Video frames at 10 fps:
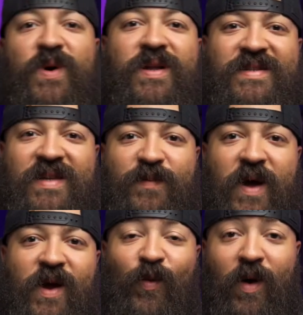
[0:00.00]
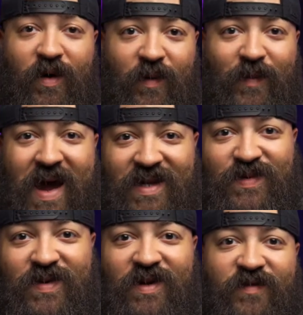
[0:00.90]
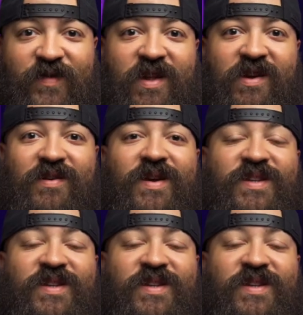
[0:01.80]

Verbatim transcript: what is up and welcome back to another video.